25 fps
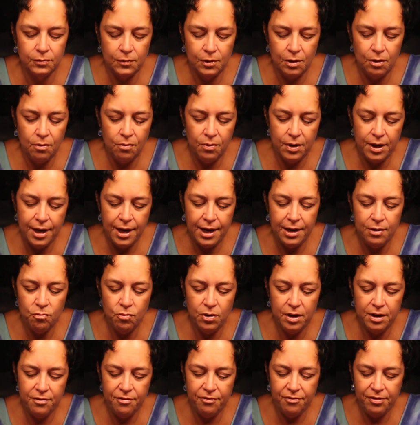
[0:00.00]
Well, we had
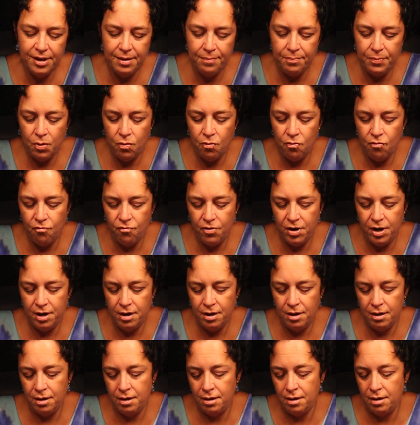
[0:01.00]
one flip
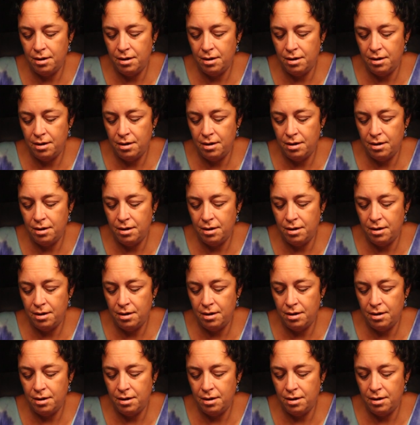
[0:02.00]
over.